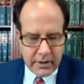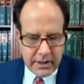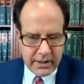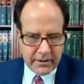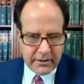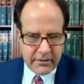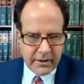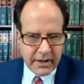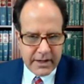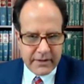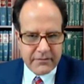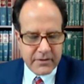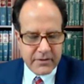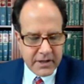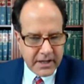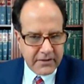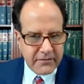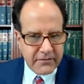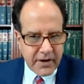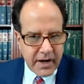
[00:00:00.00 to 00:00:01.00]
ad, ad,
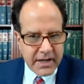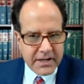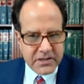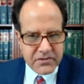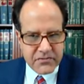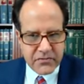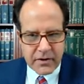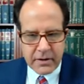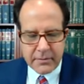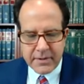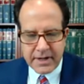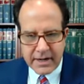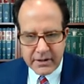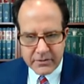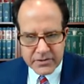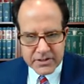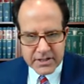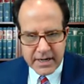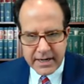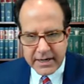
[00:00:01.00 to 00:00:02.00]
advice from an
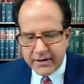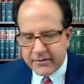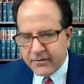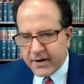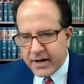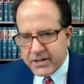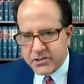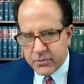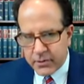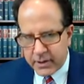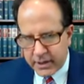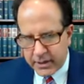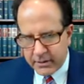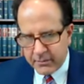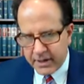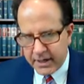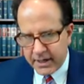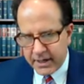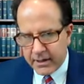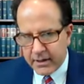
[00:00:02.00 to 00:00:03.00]
outside advisory
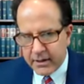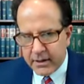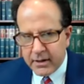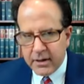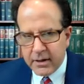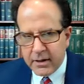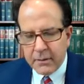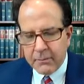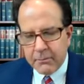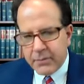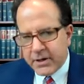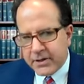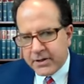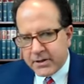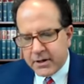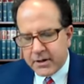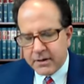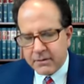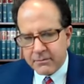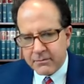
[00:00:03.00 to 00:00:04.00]
committee. But
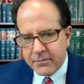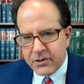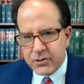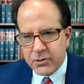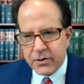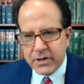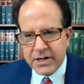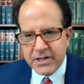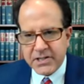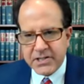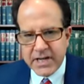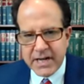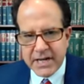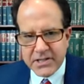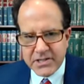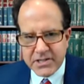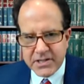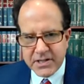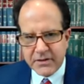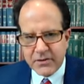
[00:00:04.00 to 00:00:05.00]
the majority
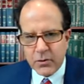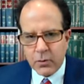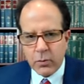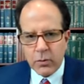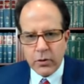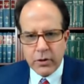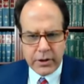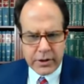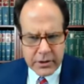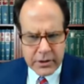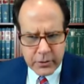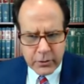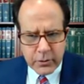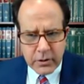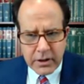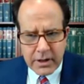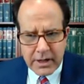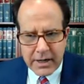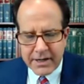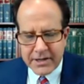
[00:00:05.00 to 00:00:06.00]
says that the word
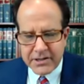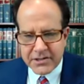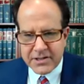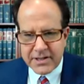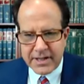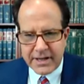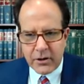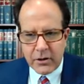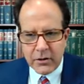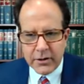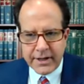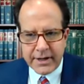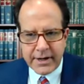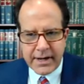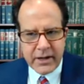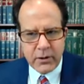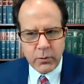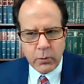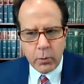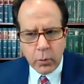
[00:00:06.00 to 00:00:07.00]
utilized, they call it
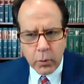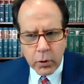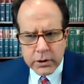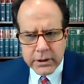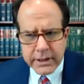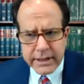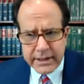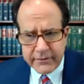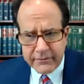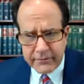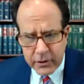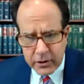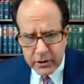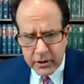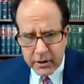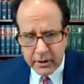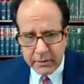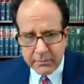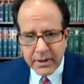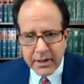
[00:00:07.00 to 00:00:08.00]
a woolly
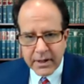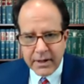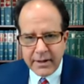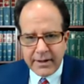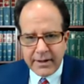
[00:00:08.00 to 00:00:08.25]
verb,